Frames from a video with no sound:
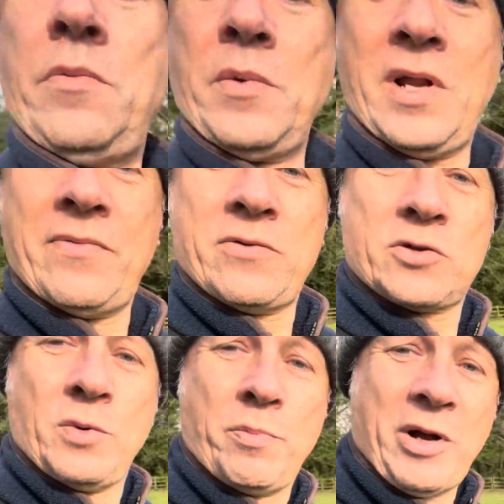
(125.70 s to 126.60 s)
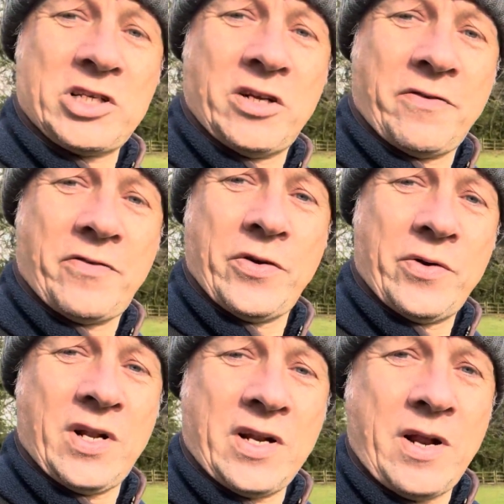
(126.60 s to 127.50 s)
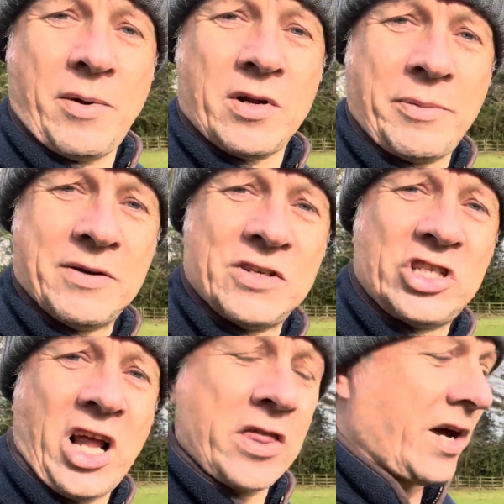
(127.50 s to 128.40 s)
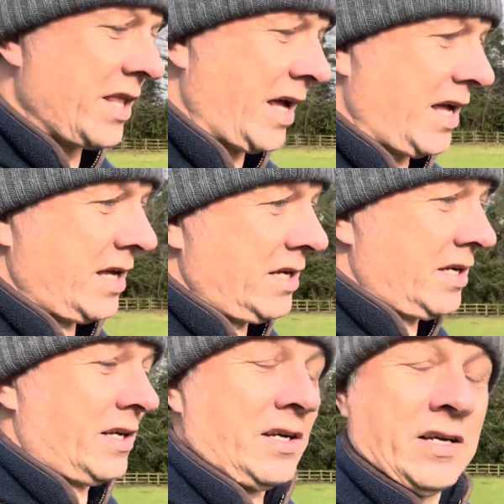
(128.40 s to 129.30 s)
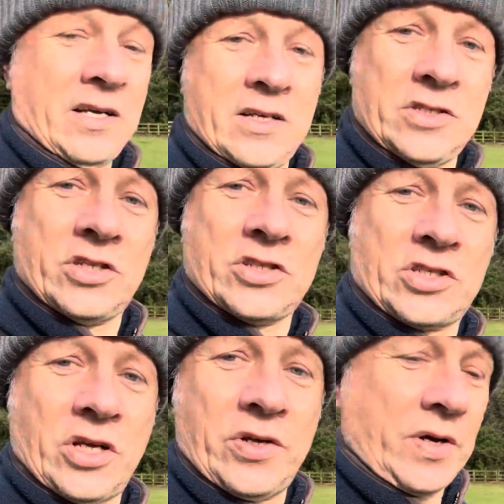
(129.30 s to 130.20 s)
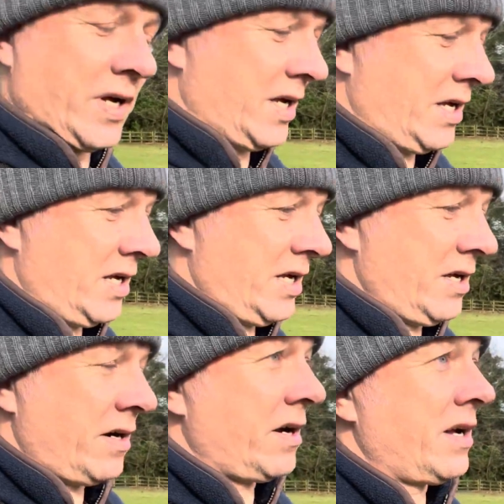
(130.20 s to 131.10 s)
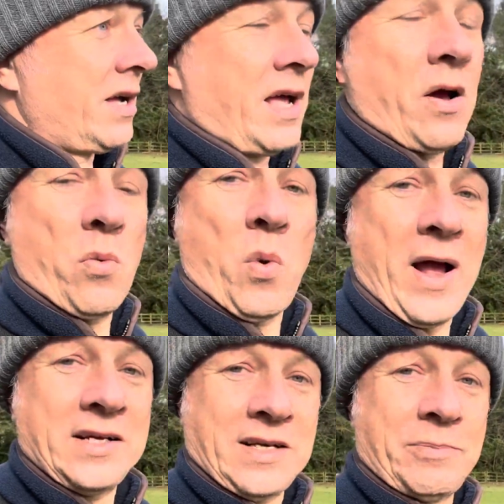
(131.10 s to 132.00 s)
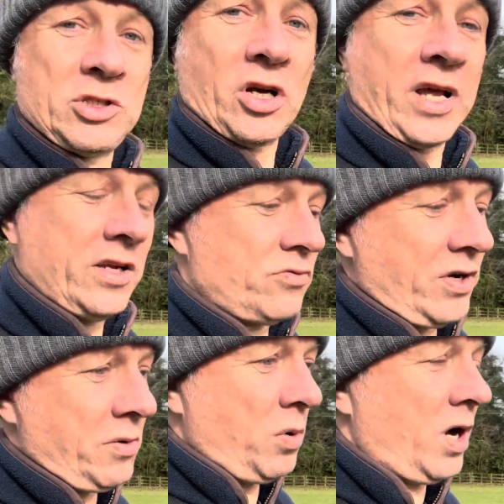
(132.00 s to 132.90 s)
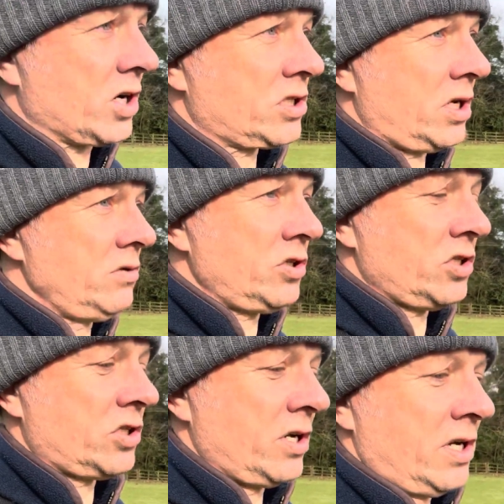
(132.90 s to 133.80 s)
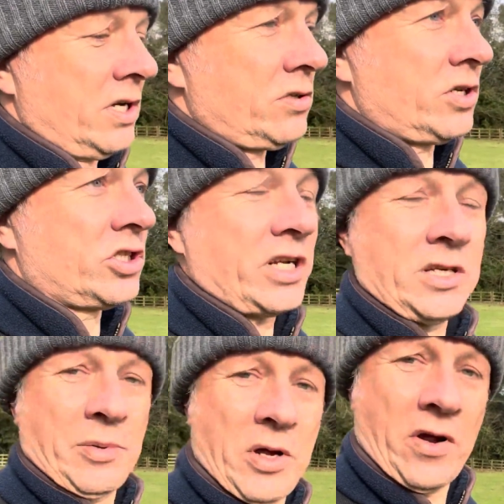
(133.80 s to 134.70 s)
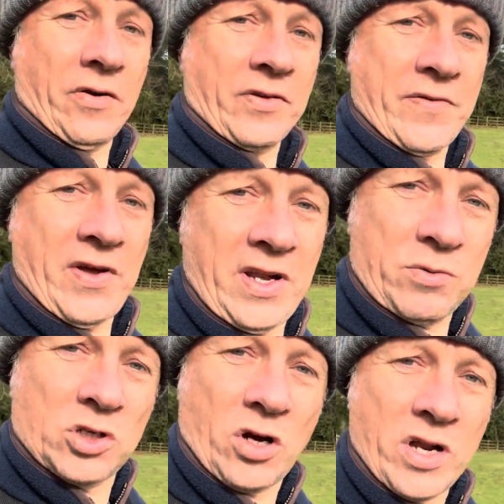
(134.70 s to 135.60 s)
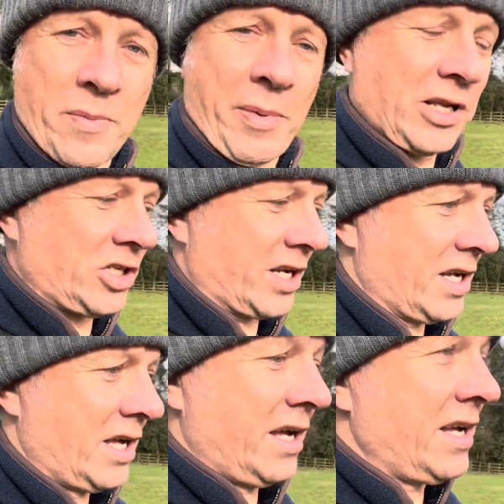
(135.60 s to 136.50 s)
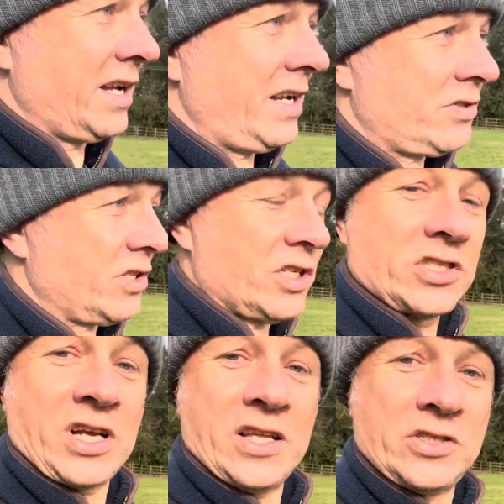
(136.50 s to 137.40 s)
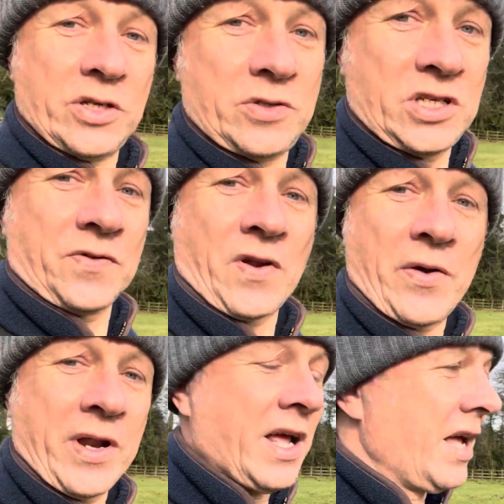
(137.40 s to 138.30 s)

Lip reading: You have a small batching of food, a little nibble on a bit of a chick thigh there, just to whet his appetite. This really works. Don't just sort of send your bird off. Give it a little tiny batching. It literally does get the juices flowing.